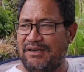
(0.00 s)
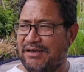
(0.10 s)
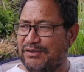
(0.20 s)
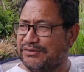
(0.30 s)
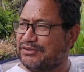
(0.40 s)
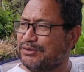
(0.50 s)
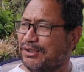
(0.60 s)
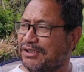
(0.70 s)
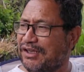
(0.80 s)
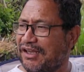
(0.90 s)
around
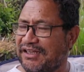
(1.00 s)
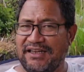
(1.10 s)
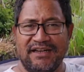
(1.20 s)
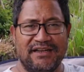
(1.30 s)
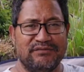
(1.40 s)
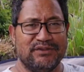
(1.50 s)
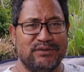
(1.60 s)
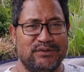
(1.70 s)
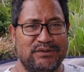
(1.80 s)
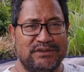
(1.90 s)
2 o'clock in the
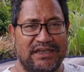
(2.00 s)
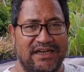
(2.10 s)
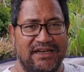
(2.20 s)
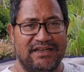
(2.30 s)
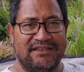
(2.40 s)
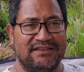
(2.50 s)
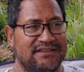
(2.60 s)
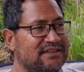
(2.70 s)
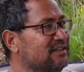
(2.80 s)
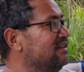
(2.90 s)
afternoon, and
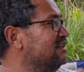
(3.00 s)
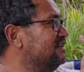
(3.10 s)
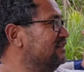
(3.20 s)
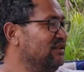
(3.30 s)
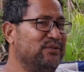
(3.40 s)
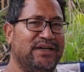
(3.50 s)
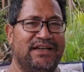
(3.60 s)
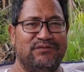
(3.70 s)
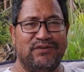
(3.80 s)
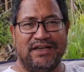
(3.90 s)
the
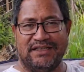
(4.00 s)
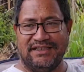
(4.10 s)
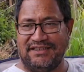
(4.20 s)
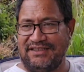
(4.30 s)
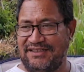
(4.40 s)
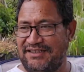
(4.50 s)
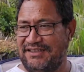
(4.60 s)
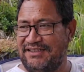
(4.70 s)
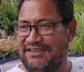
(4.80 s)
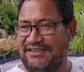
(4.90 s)
rain finally
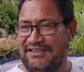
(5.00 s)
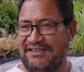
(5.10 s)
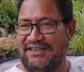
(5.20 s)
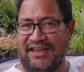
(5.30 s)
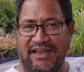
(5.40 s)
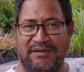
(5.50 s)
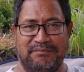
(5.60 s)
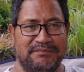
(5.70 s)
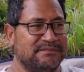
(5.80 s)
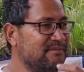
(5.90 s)

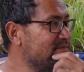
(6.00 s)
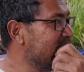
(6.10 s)
came.